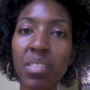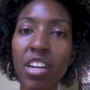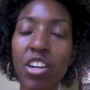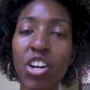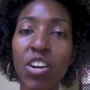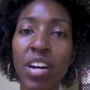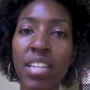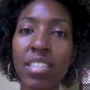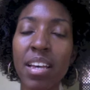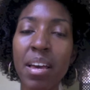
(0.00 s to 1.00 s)

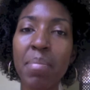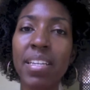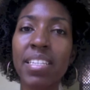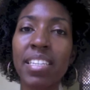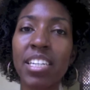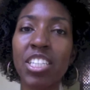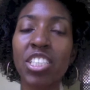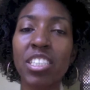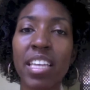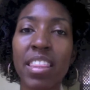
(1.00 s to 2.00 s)
occurrence, but
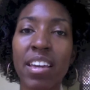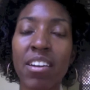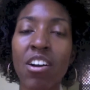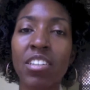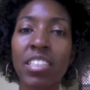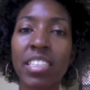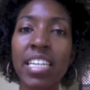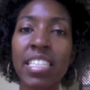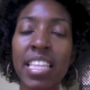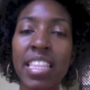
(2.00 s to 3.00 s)
essentially there are
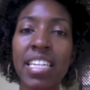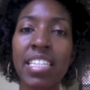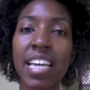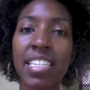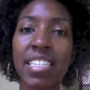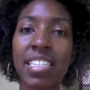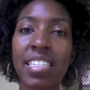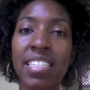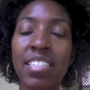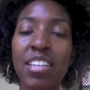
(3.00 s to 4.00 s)
leaks in the
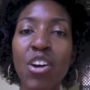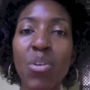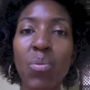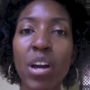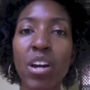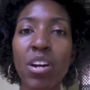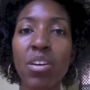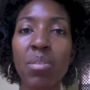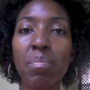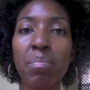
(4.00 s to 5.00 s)
intestines
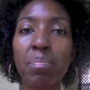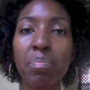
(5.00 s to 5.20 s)
where